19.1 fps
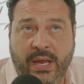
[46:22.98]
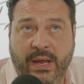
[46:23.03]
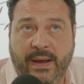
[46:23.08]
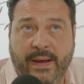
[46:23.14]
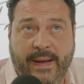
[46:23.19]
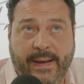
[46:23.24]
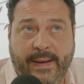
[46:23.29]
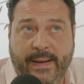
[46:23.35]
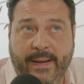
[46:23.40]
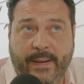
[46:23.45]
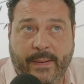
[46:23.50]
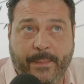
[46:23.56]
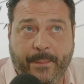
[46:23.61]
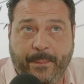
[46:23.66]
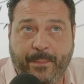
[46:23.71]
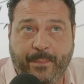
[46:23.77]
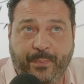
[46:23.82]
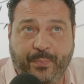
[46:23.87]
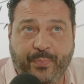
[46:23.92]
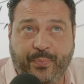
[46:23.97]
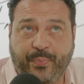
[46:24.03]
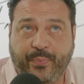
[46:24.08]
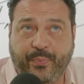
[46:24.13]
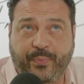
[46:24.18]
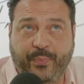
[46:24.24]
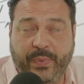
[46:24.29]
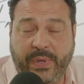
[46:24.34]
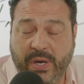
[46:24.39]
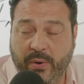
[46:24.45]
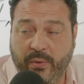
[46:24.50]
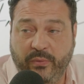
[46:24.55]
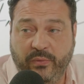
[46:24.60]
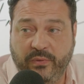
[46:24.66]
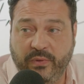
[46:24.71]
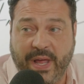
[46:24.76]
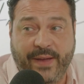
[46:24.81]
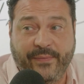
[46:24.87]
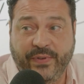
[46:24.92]
uh, uh, you know,
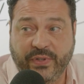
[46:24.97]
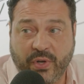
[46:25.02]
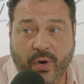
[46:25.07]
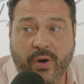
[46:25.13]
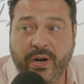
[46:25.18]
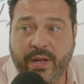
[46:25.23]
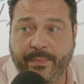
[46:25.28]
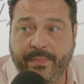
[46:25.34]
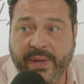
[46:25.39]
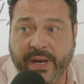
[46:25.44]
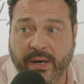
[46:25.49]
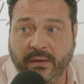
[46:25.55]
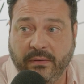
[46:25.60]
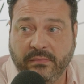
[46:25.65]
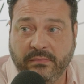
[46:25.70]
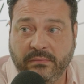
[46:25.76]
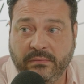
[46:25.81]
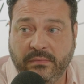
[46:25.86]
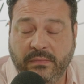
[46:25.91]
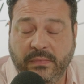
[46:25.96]
life is hard up there. Yeah.